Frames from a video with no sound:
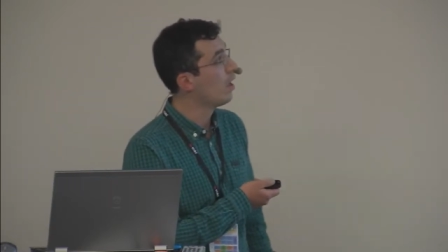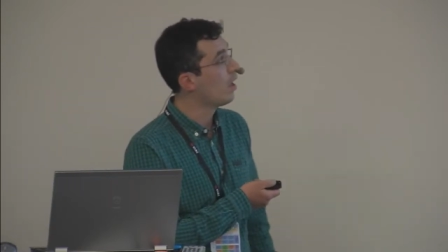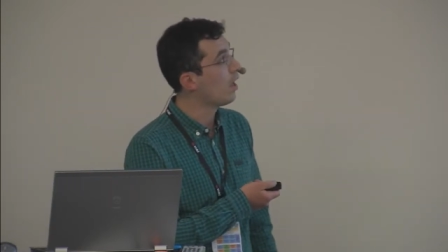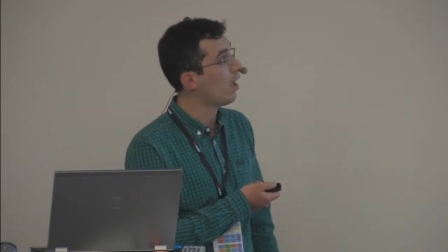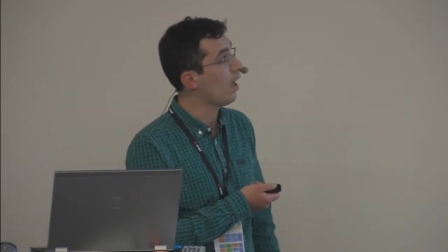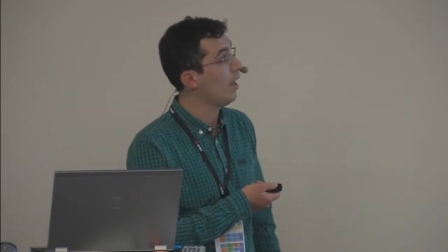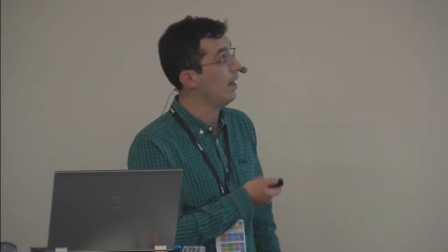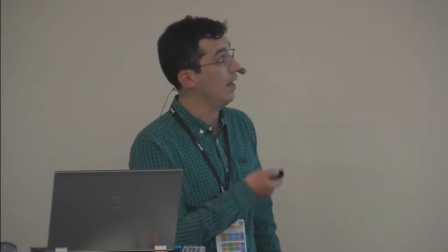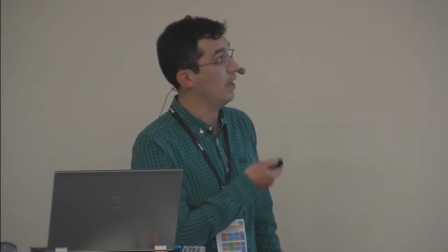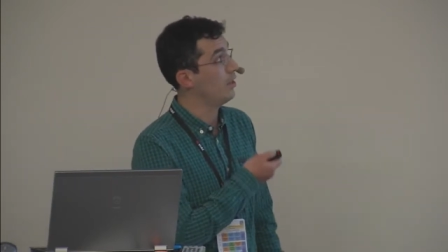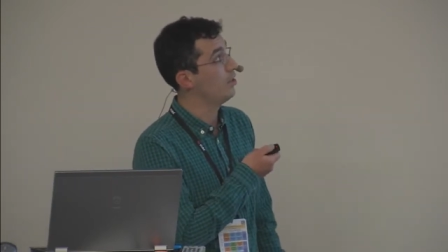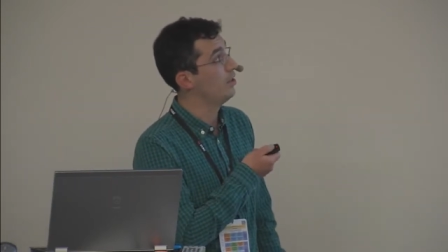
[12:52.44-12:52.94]

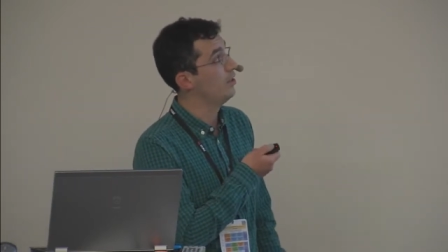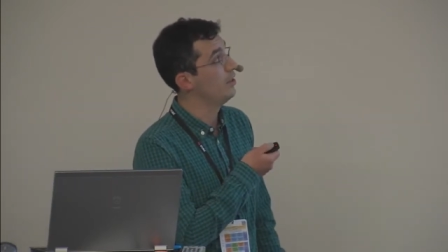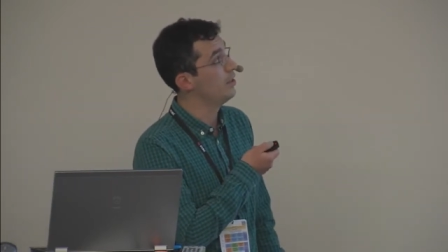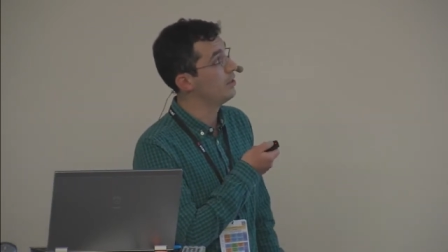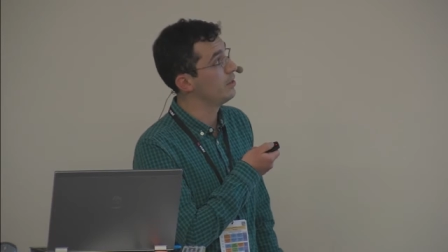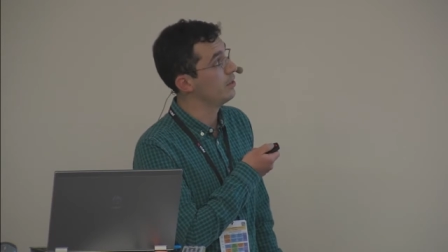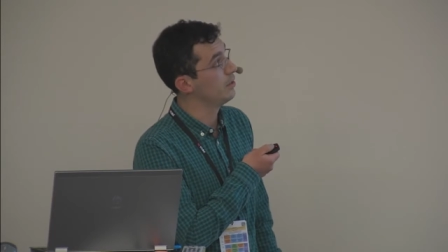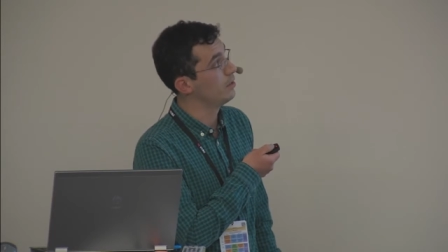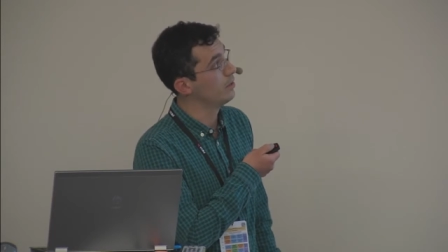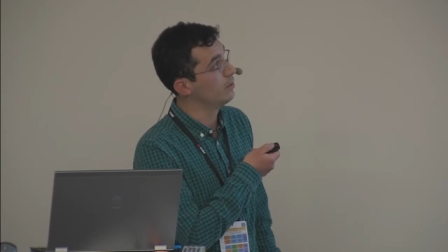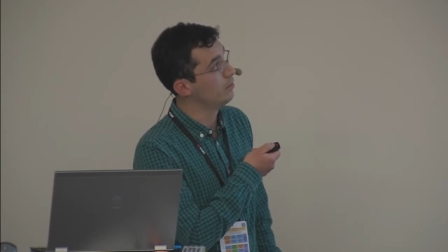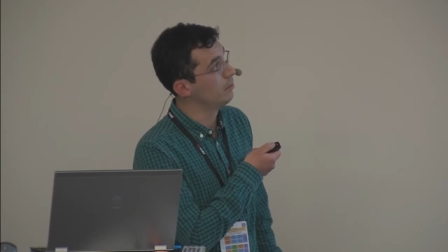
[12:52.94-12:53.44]
And actually this
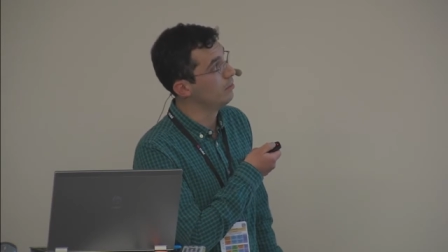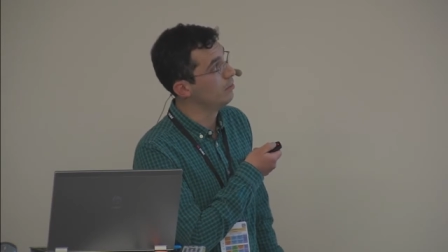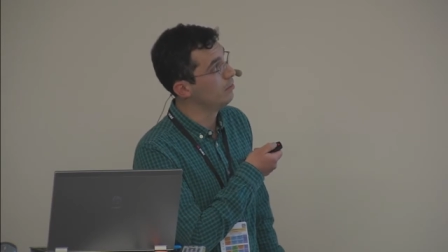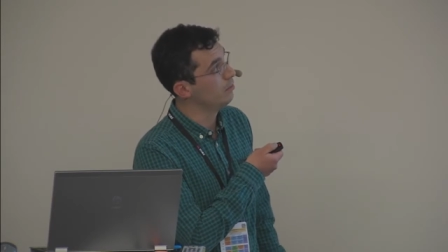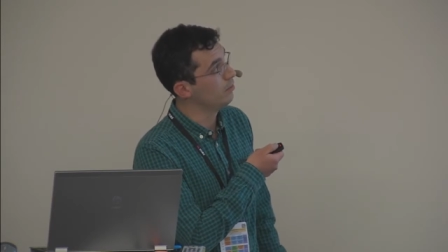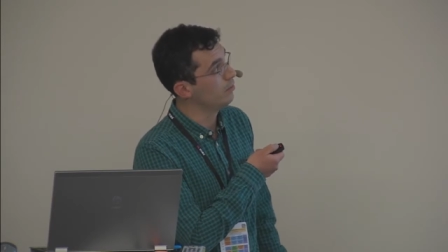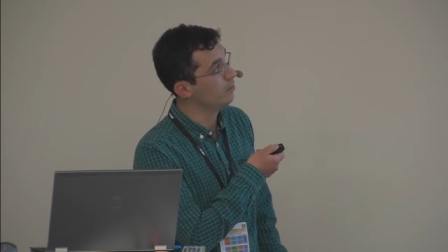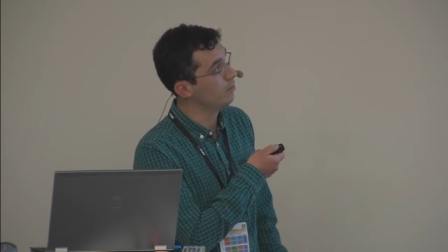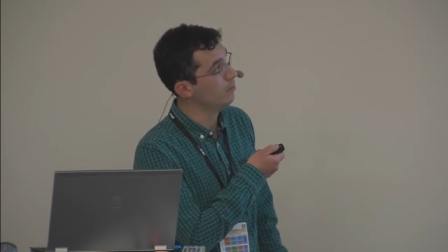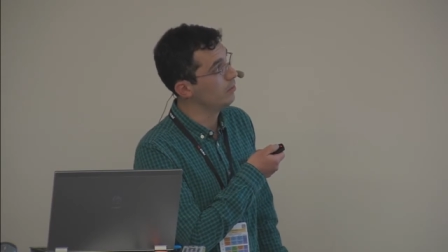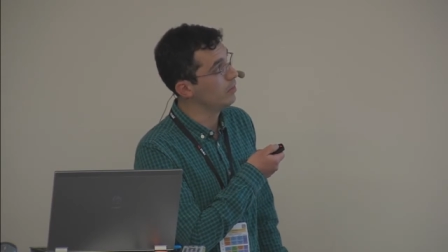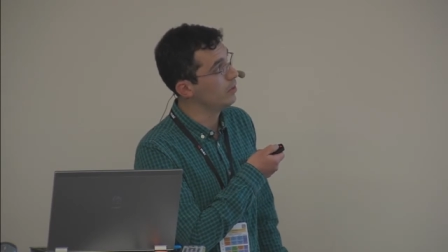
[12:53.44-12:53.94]
has
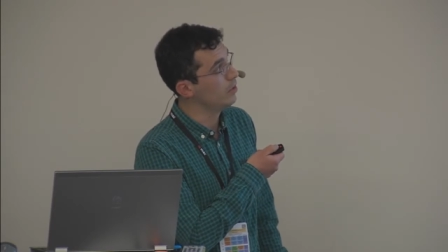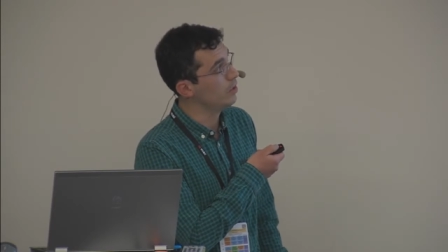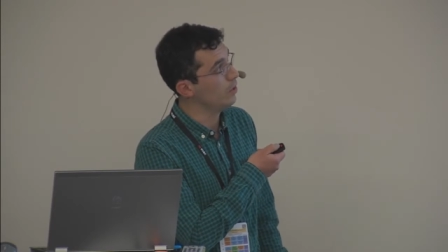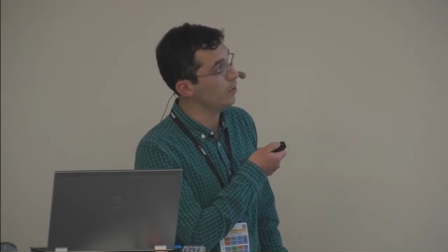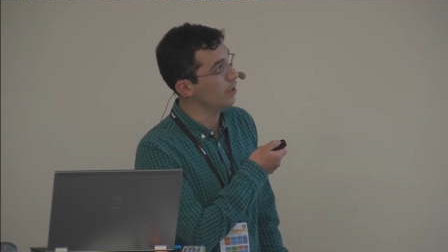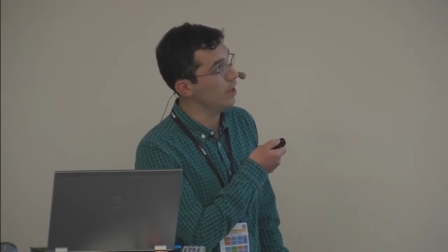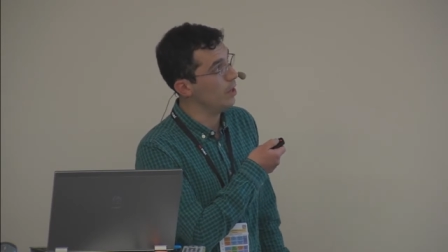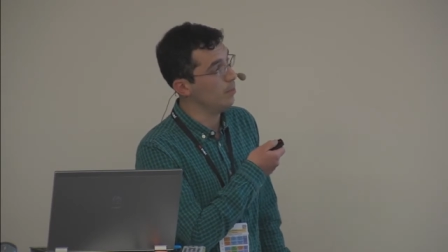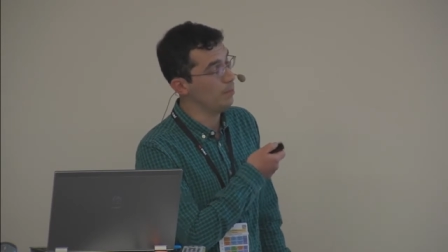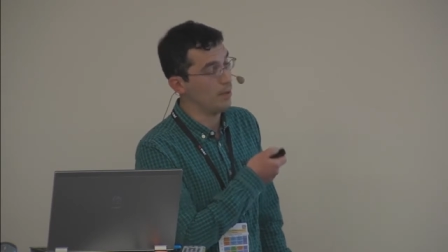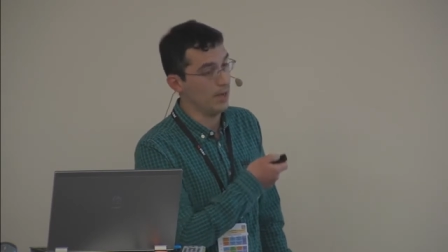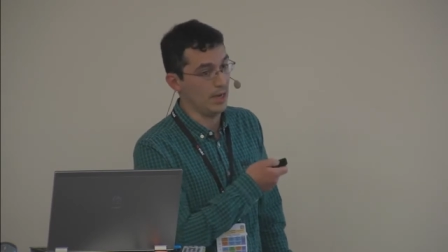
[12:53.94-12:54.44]

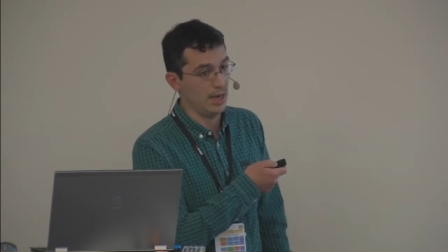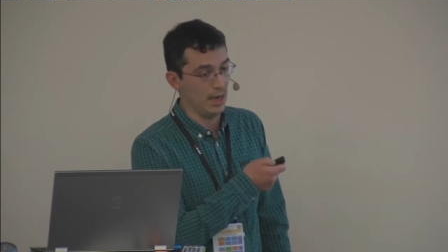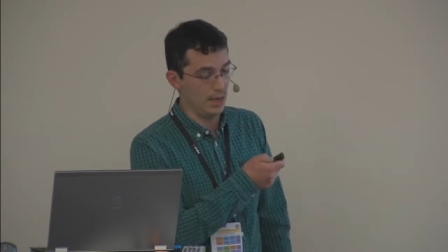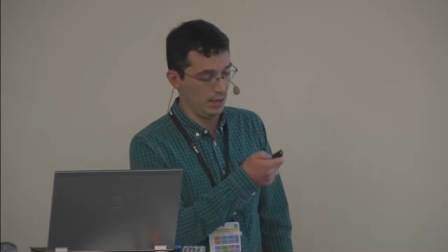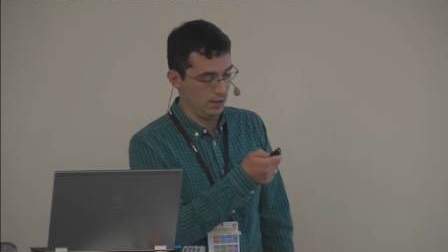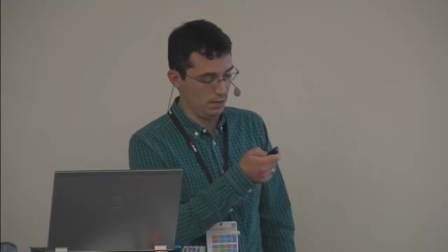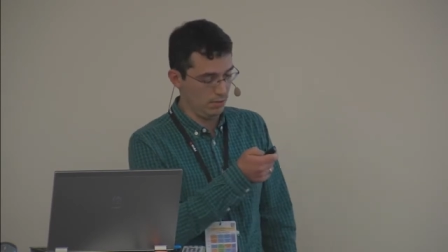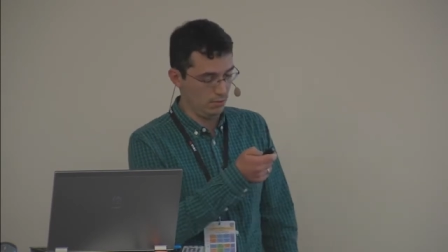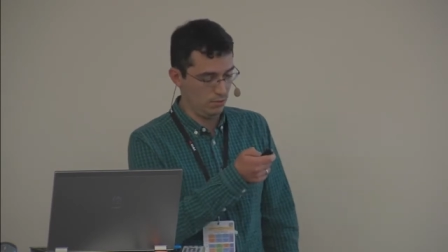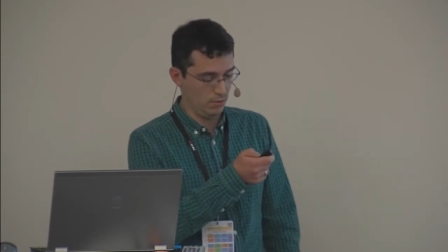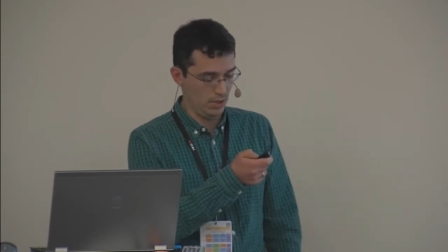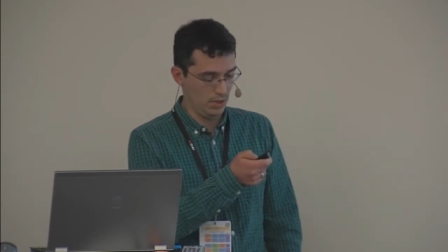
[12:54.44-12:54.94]
gone up
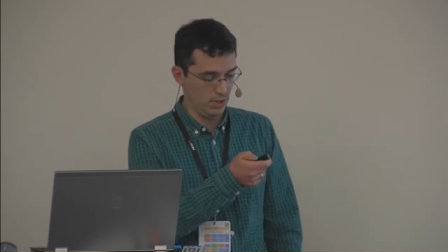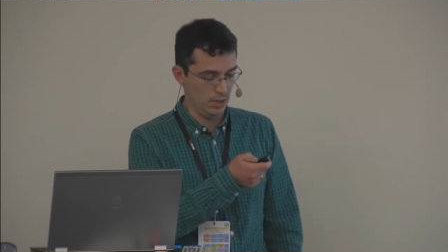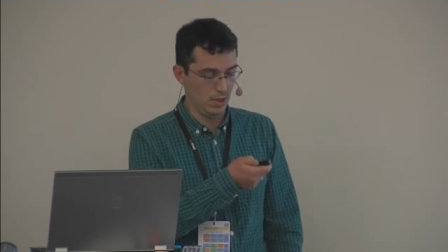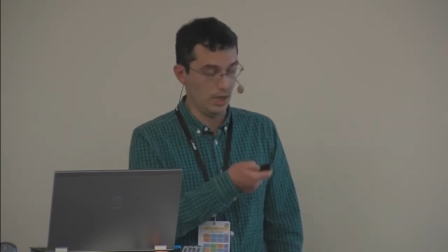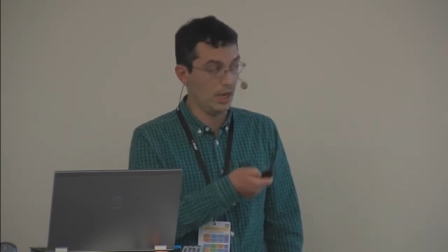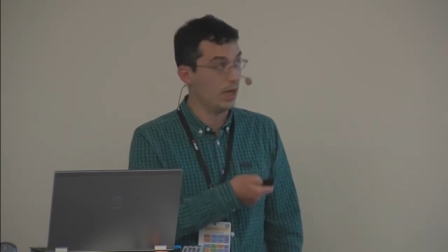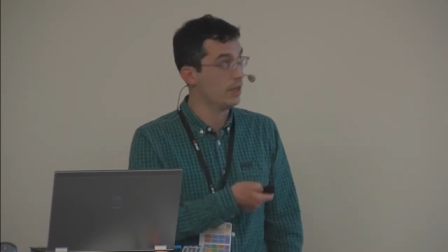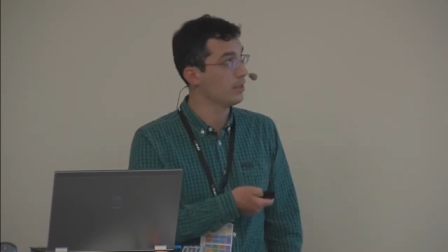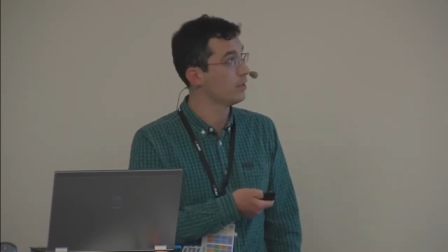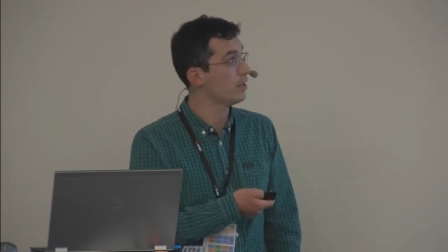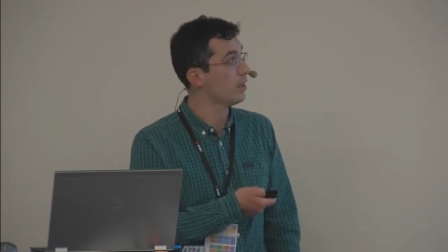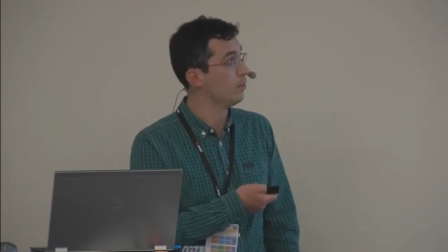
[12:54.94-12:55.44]
again in the
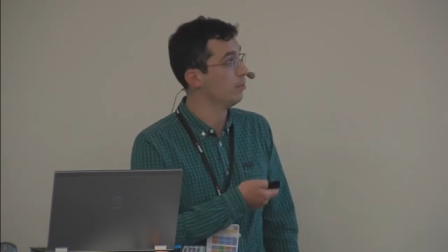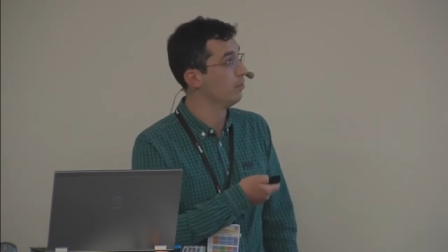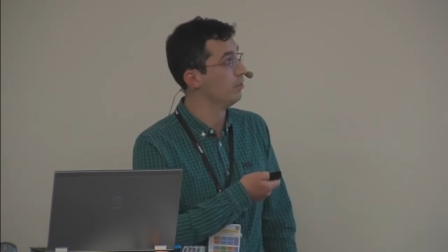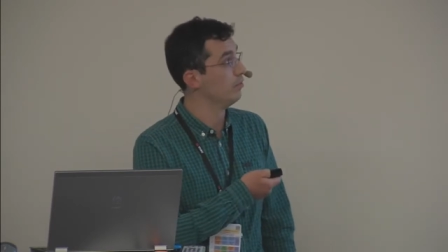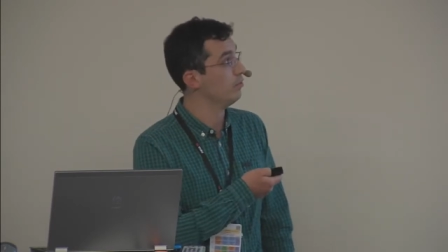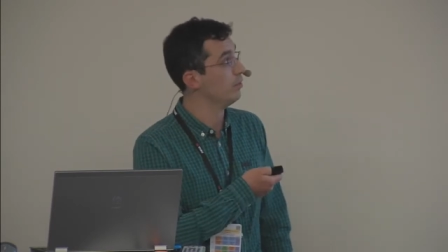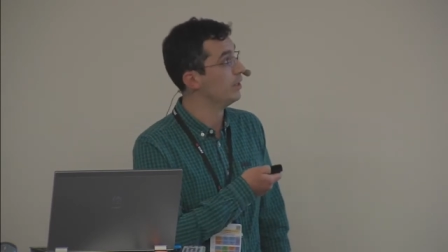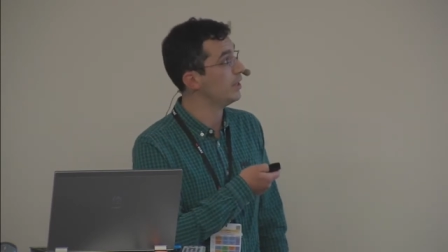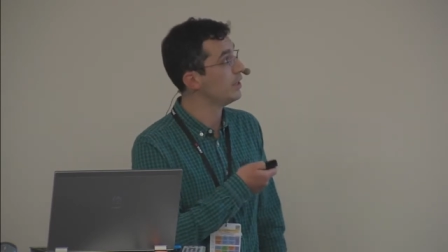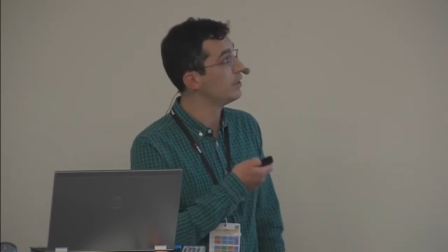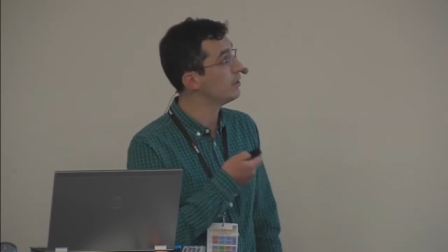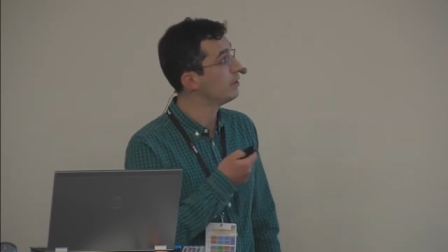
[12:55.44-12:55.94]
last couple of
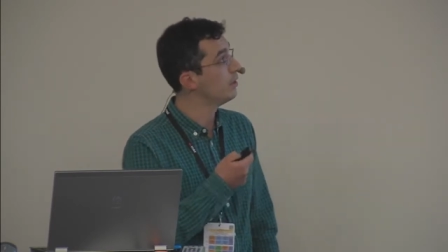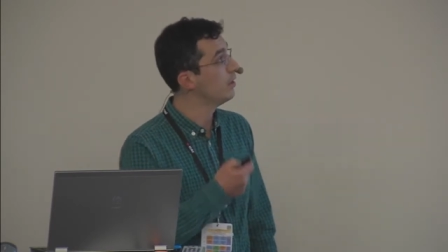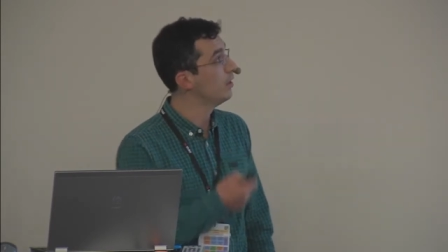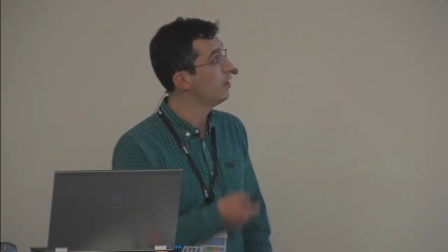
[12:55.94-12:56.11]
weeks.